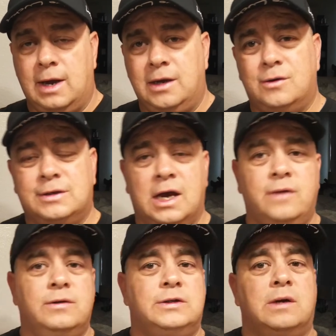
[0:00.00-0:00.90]
I know it's kind
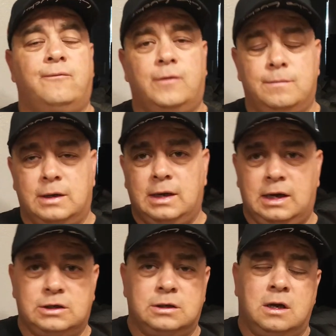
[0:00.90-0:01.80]
of a jump from the
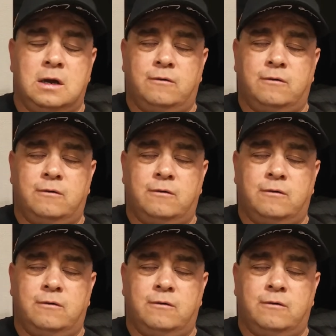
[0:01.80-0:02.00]
niche,